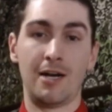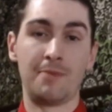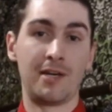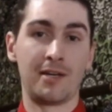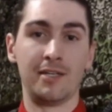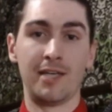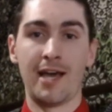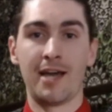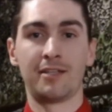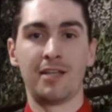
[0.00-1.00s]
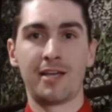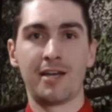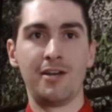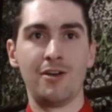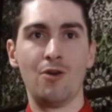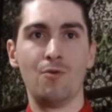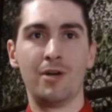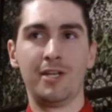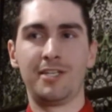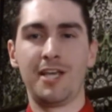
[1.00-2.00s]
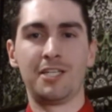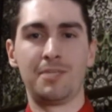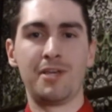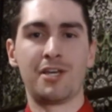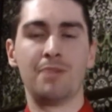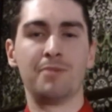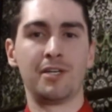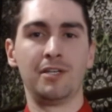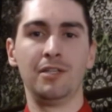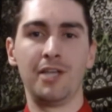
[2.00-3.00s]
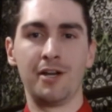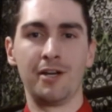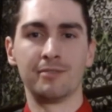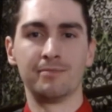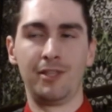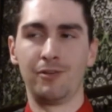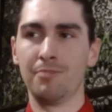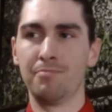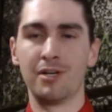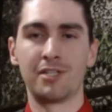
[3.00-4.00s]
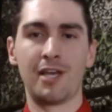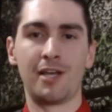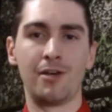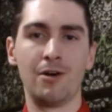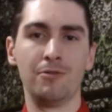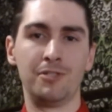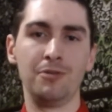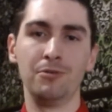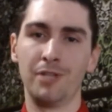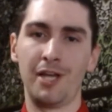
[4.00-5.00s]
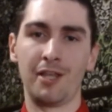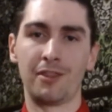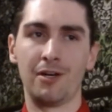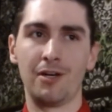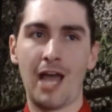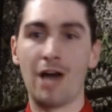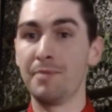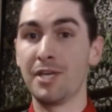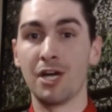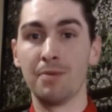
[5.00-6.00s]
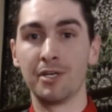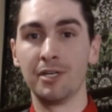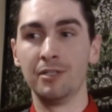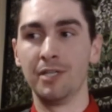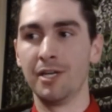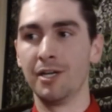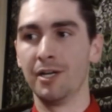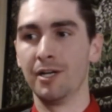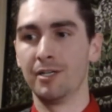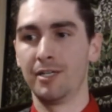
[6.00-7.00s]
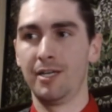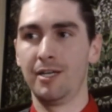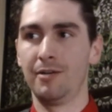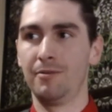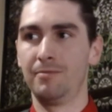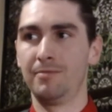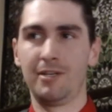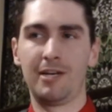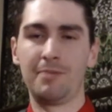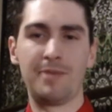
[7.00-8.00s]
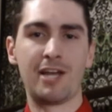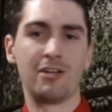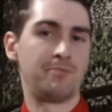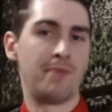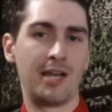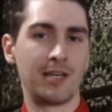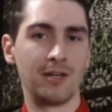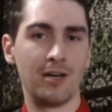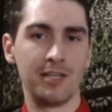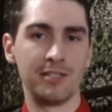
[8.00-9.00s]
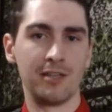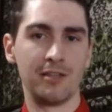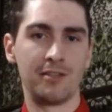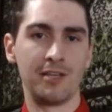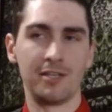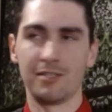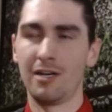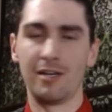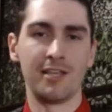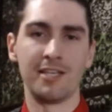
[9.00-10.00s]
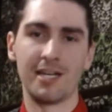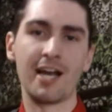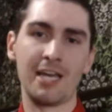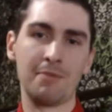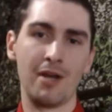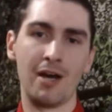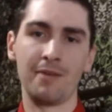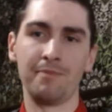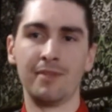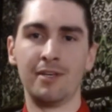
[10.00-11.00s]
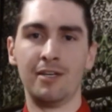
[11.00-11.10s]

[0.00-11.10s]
I'm not going to act like I know what it takes to become a good leader. And there are books that go to length on how to become a good leader and, how to be charismatic and all these other things. A lot of things that I am not.